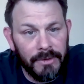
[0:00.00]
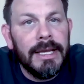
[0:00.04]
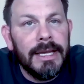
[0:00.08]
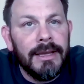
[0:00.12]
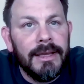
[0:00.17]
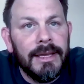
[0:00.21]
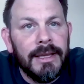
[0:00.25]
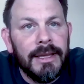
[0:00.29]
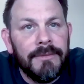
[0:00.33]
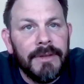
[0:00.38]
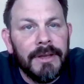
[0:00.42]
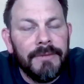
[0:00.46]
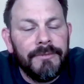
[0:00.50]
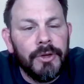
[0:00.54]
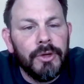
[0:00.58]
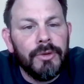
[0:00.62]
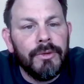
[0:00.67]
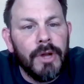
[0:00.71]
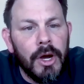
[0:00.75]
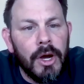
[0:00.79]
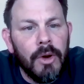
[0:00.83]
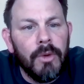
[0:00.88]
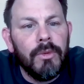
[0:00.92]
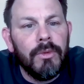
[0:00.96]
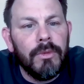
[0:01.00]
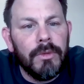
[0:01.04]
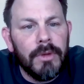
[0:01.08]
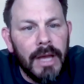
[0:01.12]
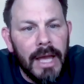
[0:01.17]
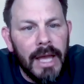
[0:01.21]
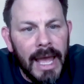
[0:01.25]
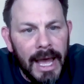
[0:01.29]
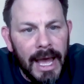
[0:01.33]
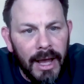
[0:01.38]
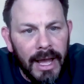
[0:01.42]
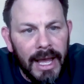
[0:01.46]
If you know
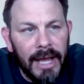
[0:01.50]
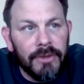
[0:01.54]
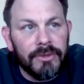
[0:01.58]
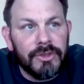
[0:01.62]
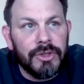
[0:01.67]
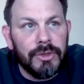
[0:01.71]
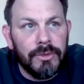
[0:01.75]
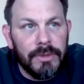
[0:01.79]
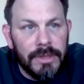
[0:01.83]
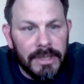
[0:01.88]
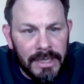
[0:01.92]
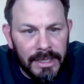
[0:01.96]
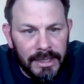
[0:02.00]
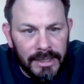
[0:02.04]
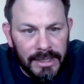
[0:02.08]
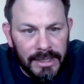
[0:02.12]
how to